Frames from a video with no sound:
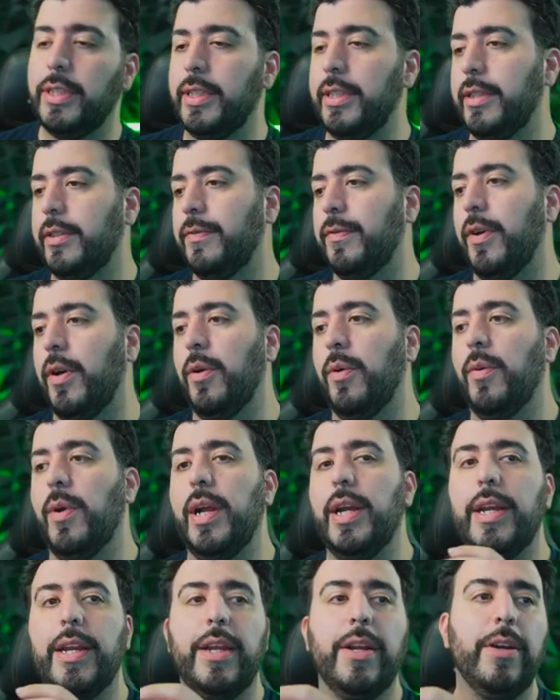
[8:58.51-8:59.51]
this phone
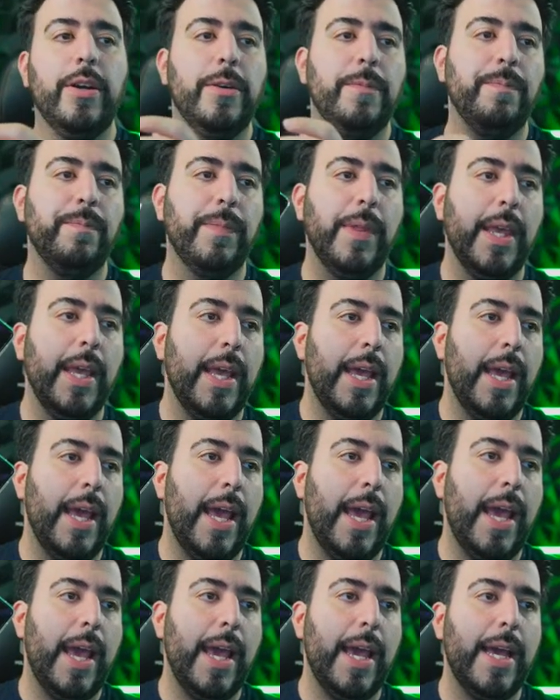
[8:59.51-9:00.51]
right here.
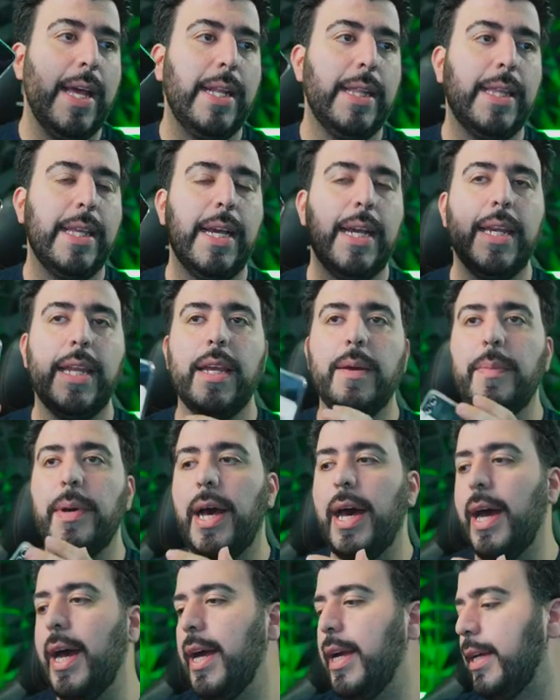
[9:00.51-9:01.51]
And the idea
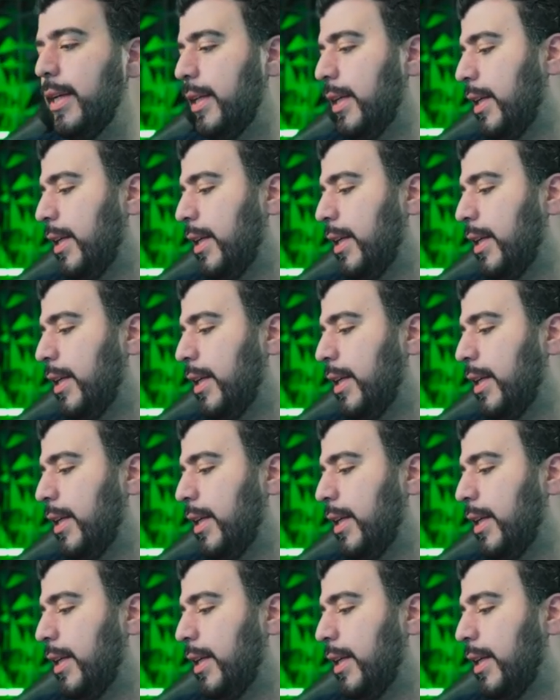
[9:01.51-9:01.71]
behind it